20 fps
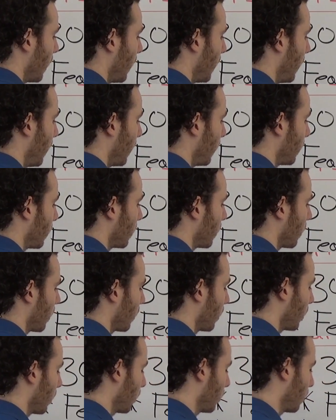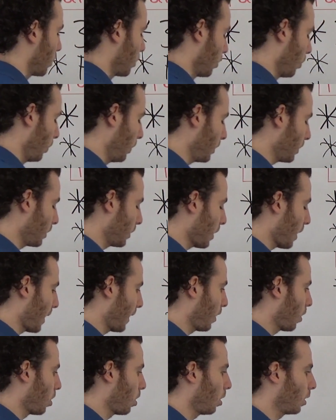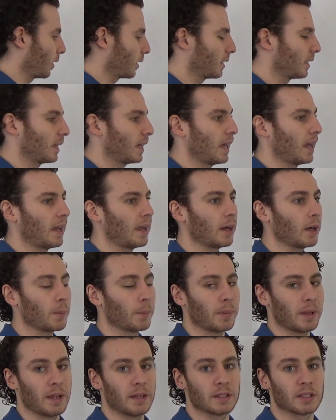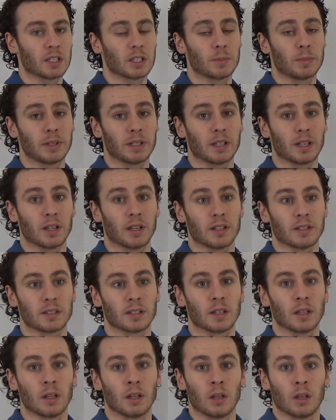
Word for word: And the reason I call it care-based is because